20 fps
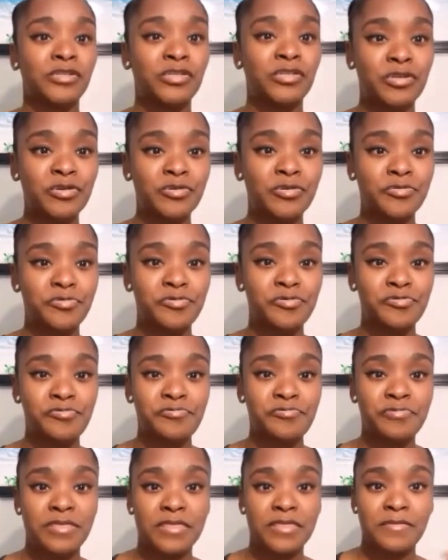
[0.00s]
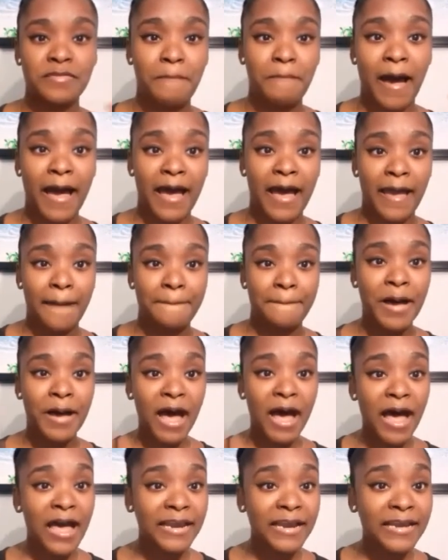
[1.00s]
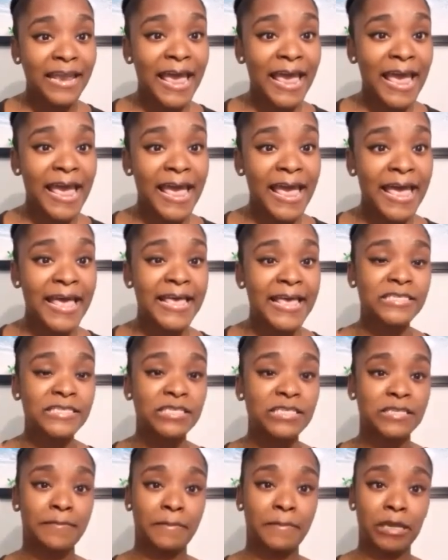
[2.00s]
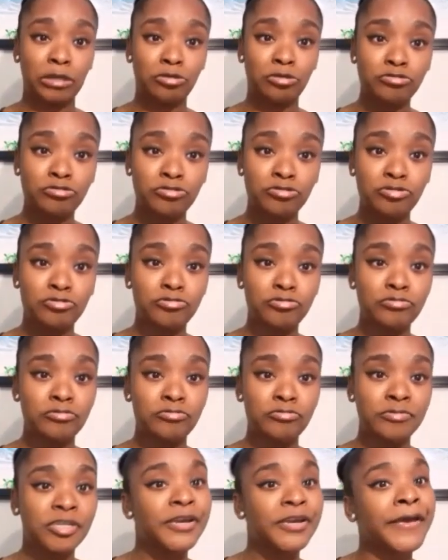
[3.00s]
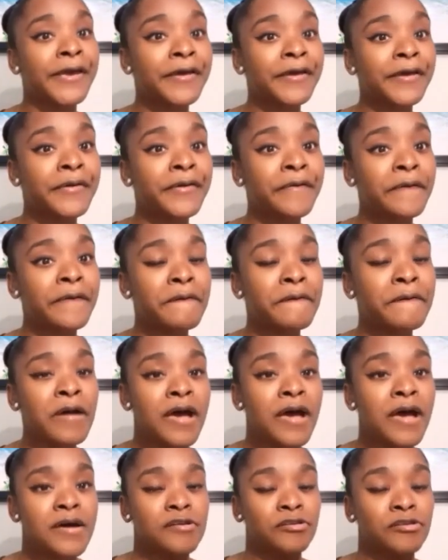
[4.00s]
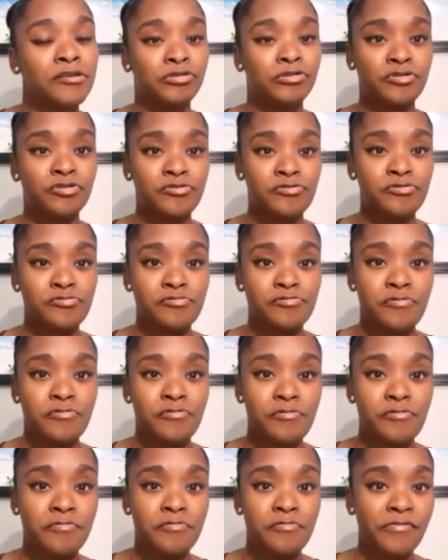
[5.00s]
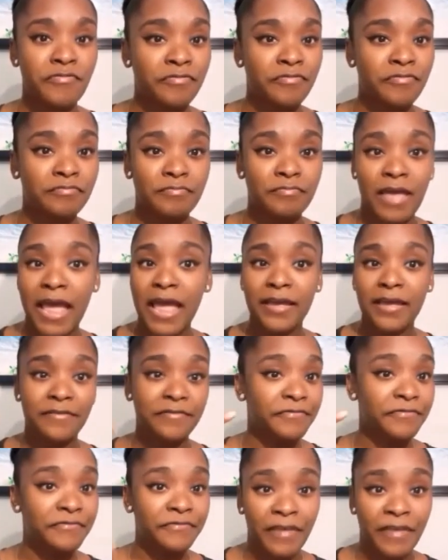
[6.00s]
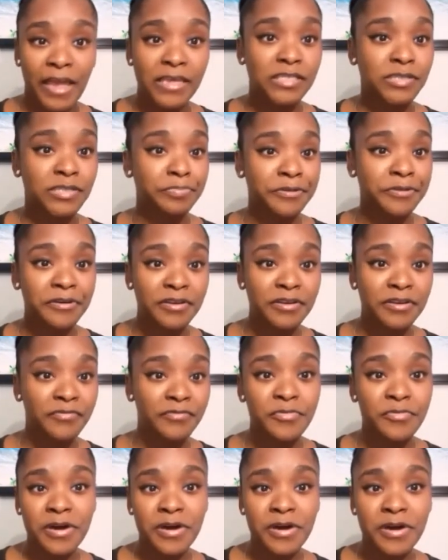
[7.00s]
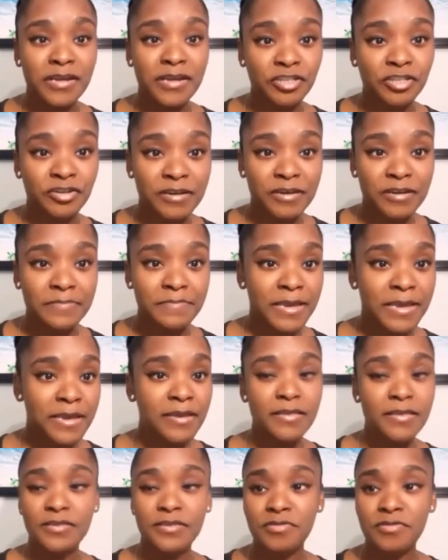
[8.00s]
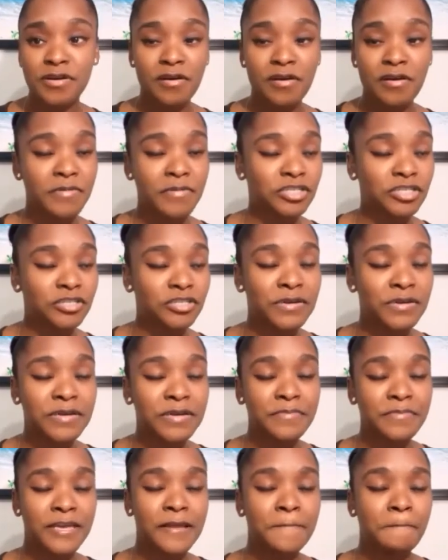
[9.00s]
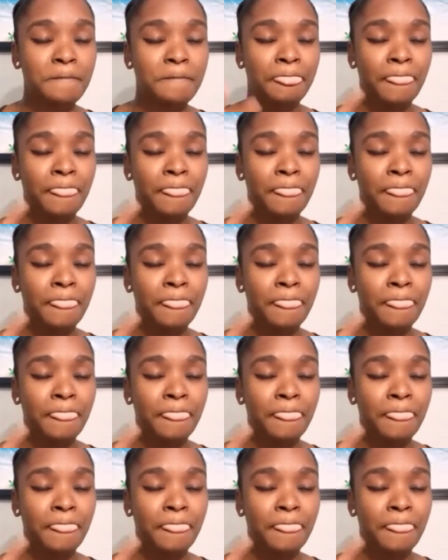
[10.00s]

to my podcast, to my YouTube channel, to hey, Facebook. If you want to join me, you can always join me.